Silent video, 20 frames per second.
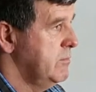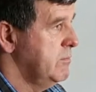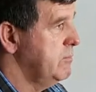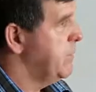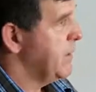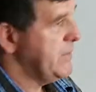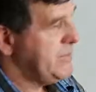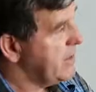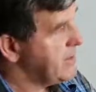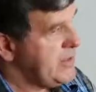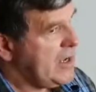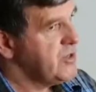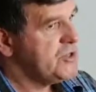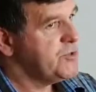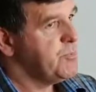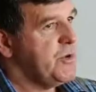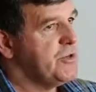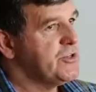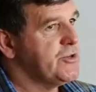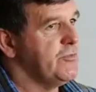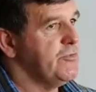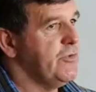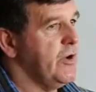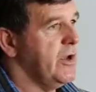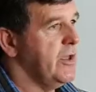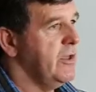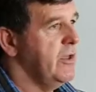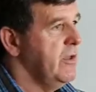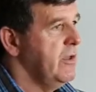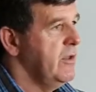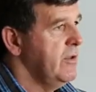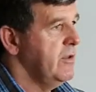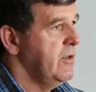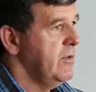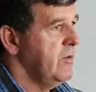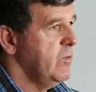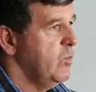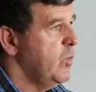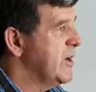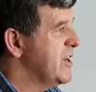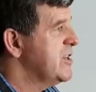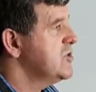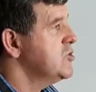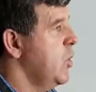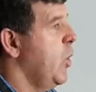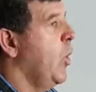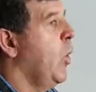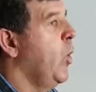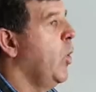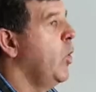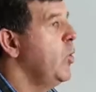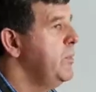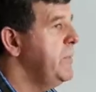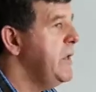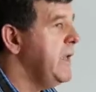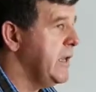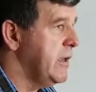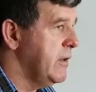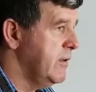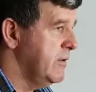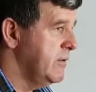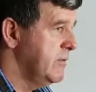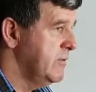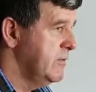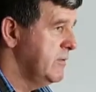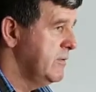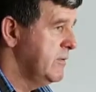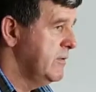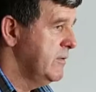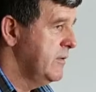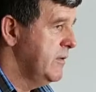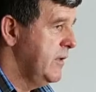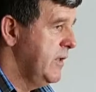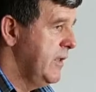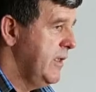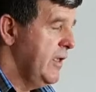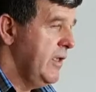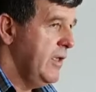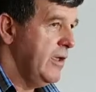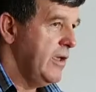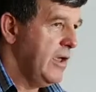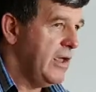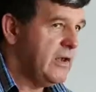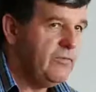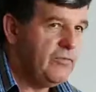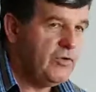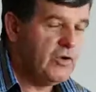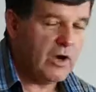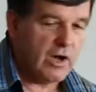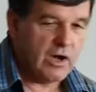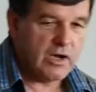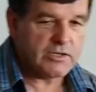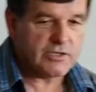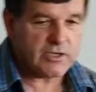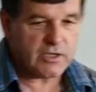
But they don't specify what does all mean. And if you ask